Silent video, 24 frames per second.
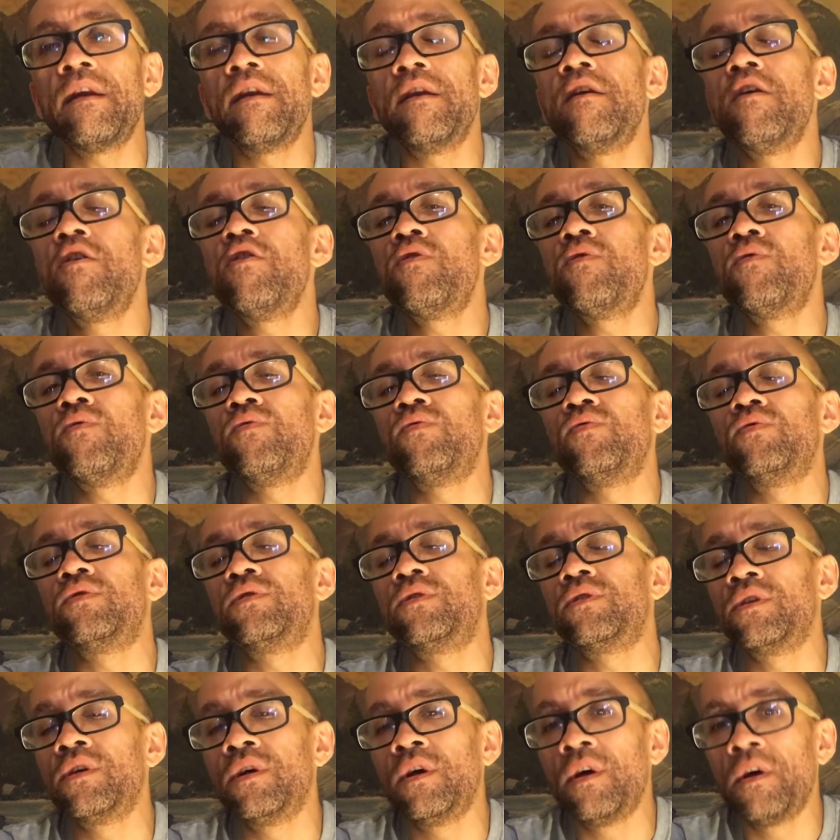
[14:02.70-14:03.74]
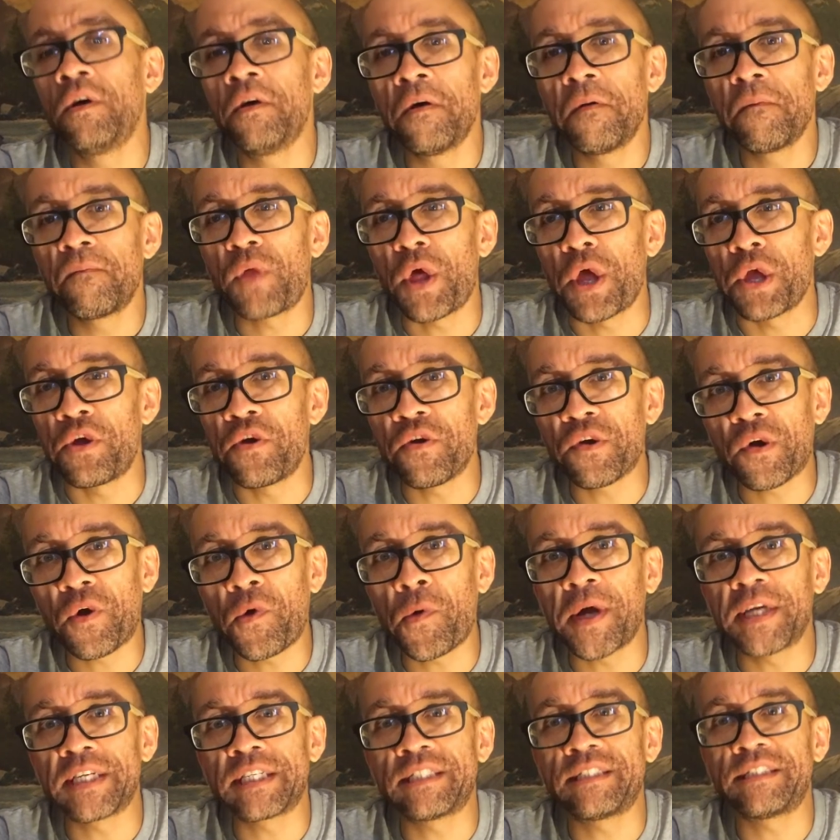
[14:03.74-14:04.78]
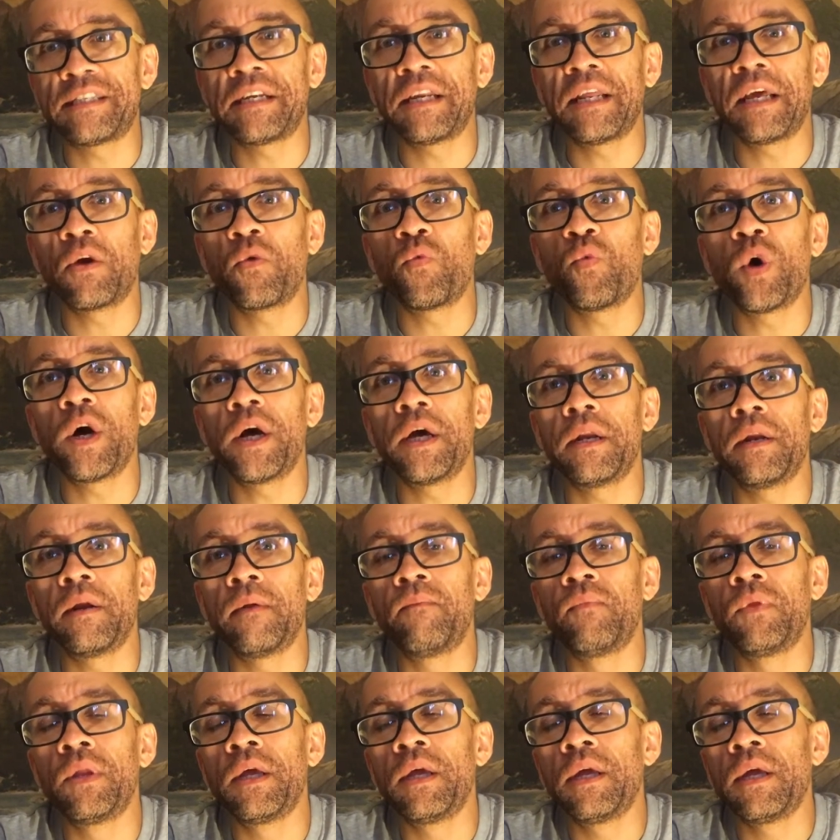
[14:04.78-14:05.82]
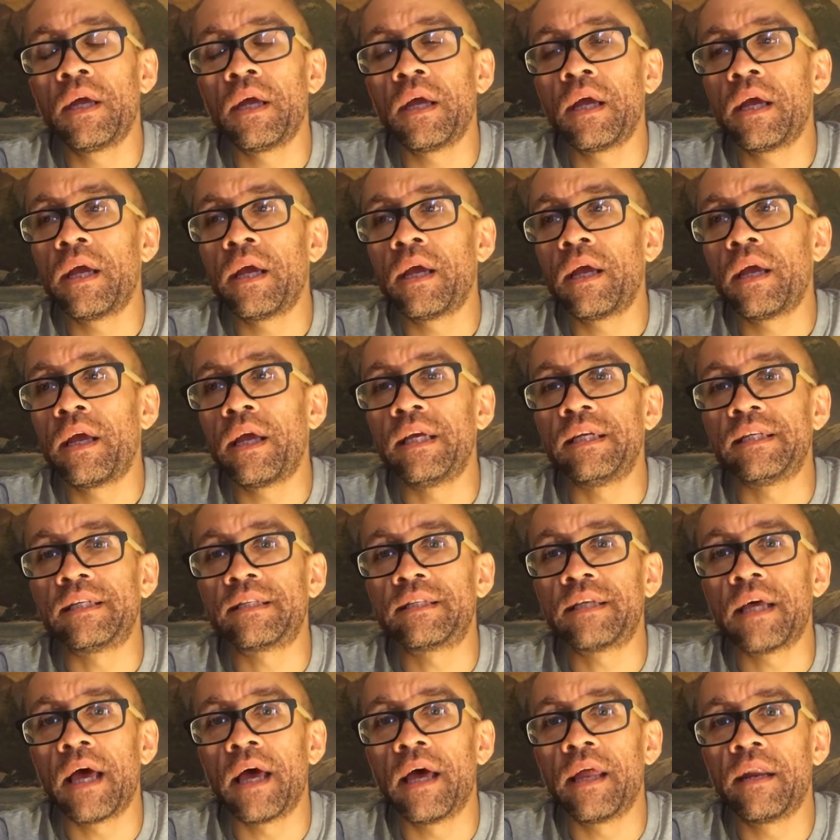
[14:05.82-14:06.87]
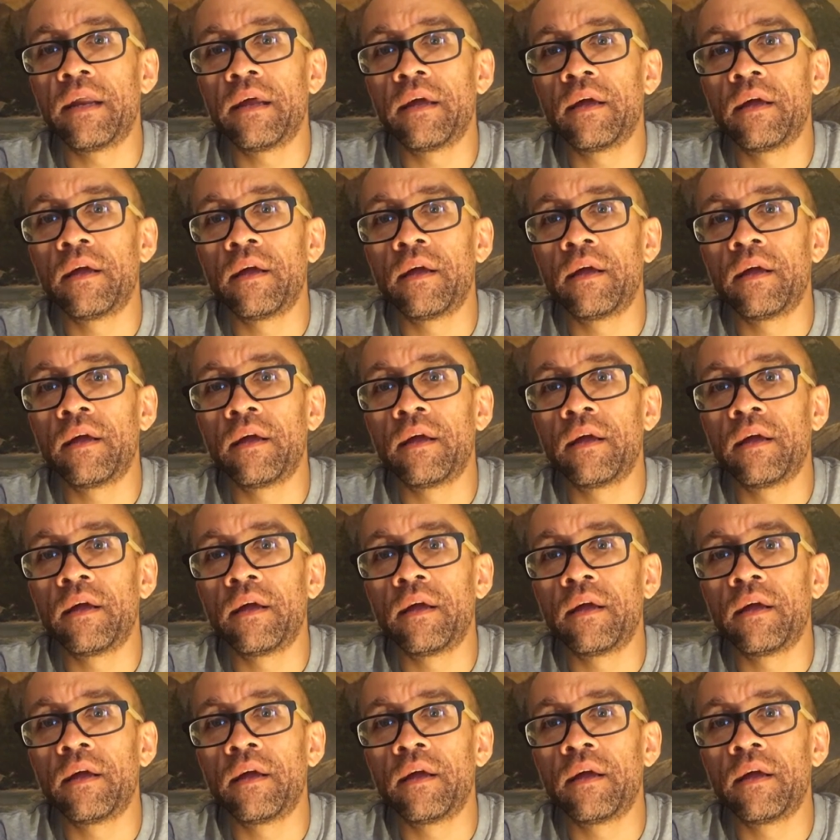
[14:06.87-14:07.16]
knows that you're questioning what he said.